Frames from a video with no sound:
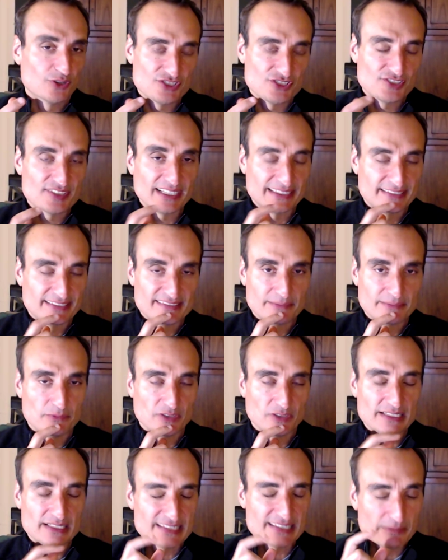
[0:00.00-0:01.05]
for it just like
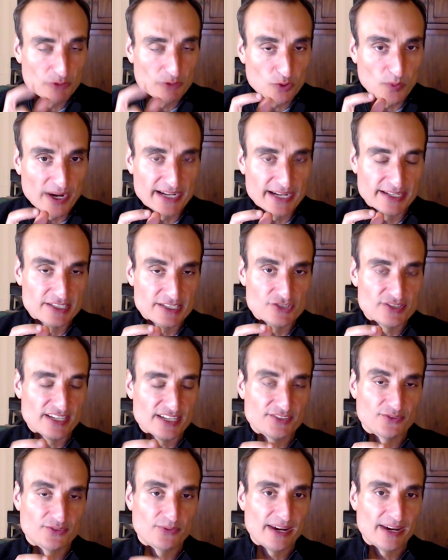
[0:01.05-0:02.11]
the similar way you
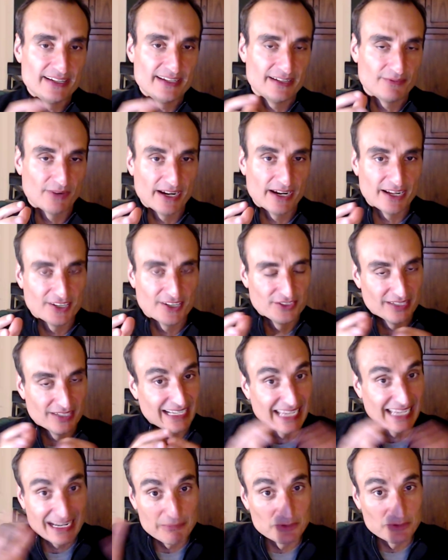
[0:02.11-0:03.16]
test for radon.
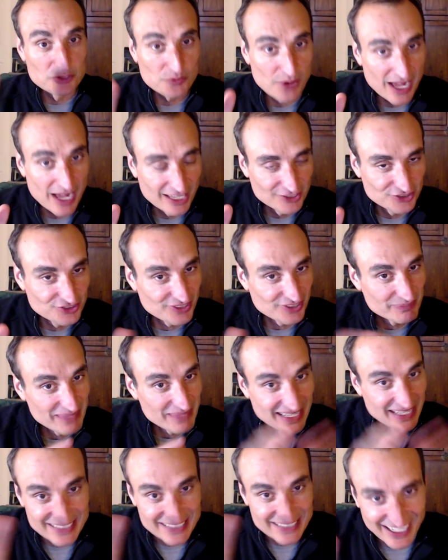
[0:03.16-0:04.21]
Again, I'm a neurologist, I'm
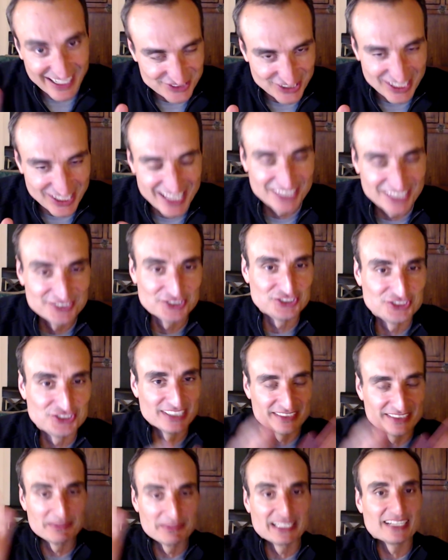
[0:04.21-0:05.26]
not a toxicologist. You
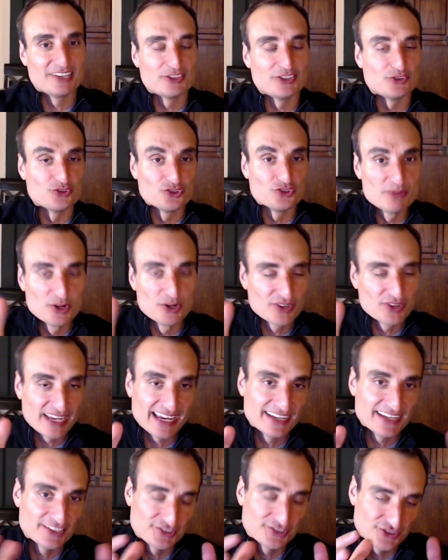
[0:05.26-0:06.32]
get something called a sumo
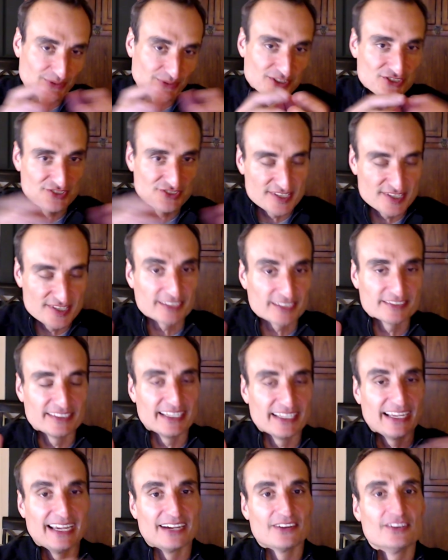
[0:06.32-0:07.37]
canister, which sucks
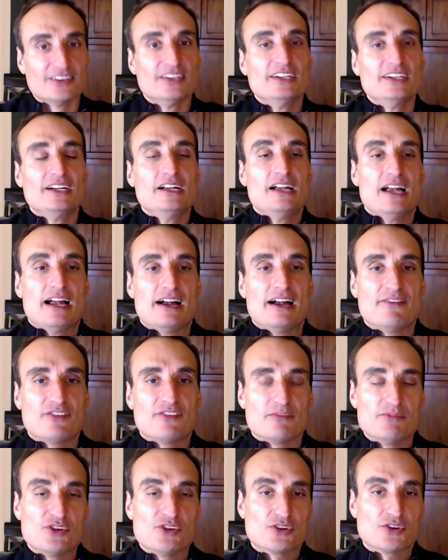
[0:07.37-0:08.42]
the air
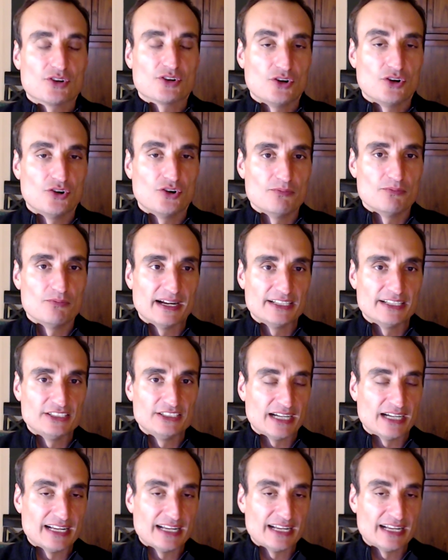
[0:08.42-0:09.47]
from your home.
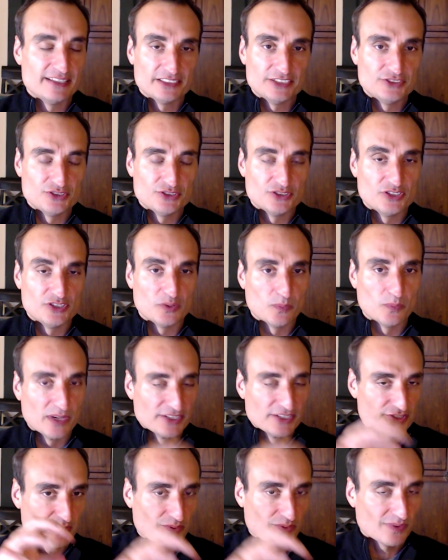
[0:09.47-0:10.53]
Ideally, you do it in the
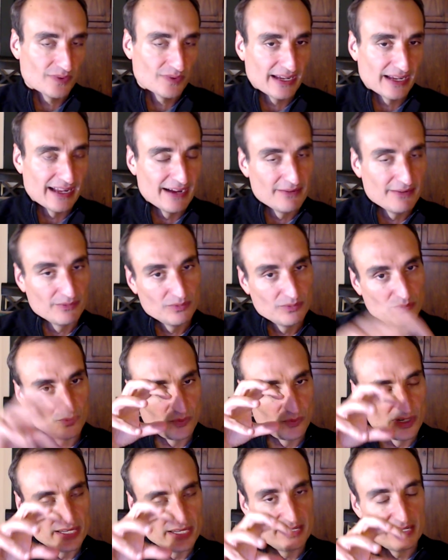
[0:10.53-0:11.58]
winter
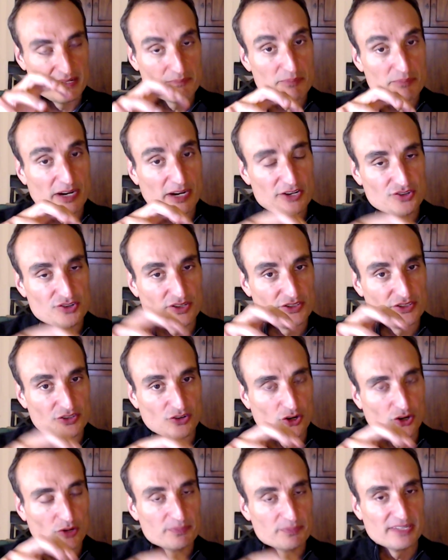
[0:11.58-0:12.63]
when pressure in
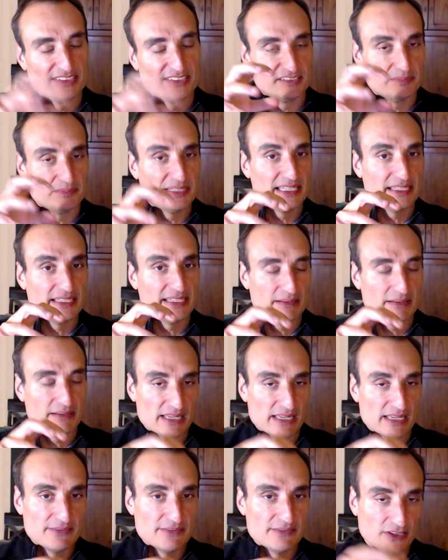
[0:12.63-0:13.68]
your home tends to be
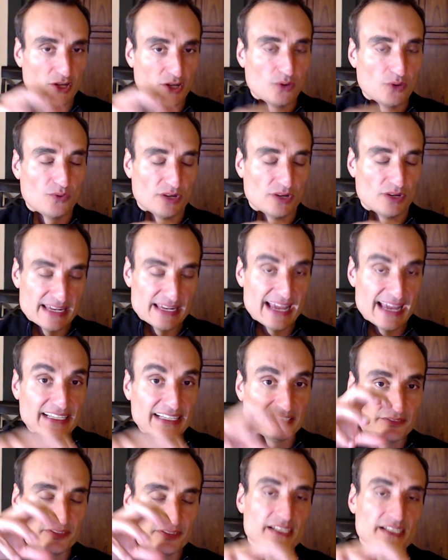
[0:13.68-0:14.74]
even
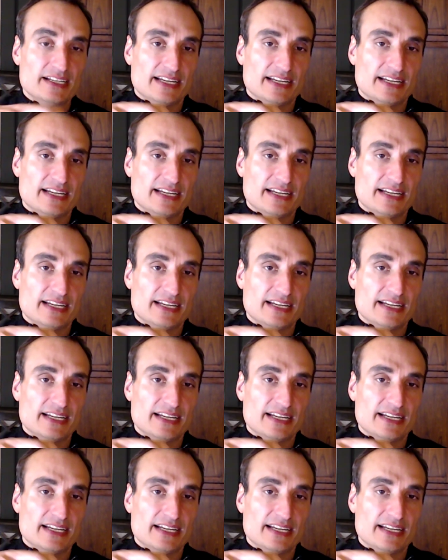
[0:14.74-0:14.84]
negative.